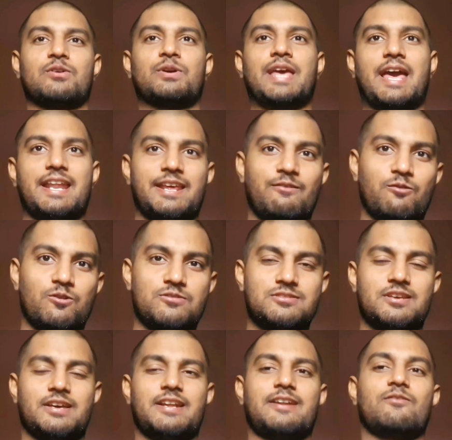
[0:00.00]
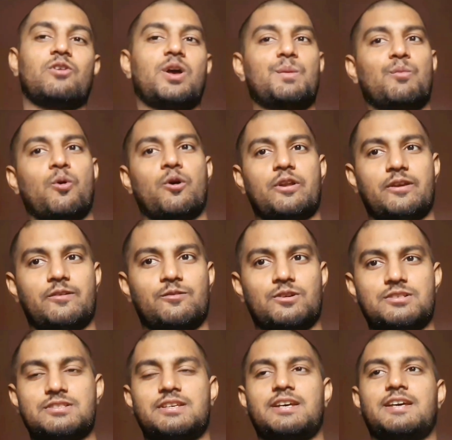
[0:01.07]
the carry was there and why borrowing
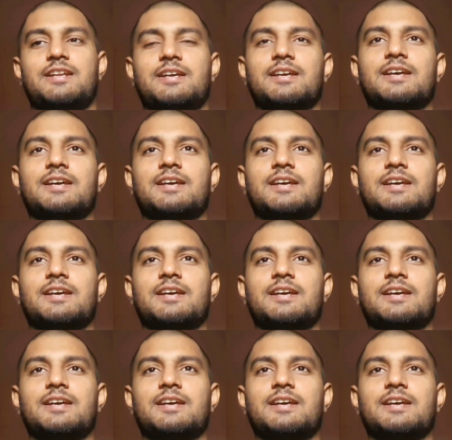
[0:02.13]
was there,